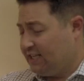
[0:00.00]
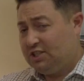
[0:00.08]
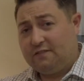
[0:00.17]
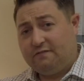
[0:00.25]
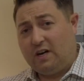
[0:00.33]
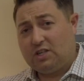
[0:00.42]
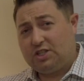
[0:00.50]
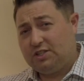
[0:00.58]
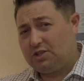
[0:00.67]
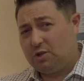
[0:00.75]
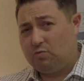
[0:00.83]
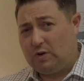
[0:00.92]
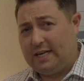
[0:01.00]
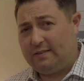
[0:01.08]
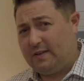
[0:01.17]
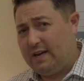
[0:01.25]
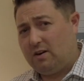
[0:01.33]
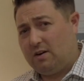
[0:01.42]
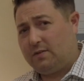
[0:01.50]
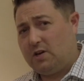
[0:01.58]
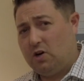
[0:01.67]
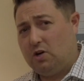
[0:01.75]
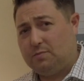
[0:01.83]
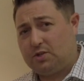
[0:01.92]
and your functions are right there on
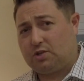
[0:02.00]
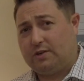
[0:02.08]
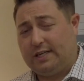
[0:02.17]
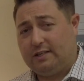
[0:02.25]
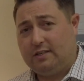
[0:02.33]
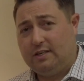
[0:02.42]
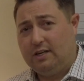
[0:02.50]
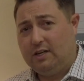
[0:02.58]
the home screen.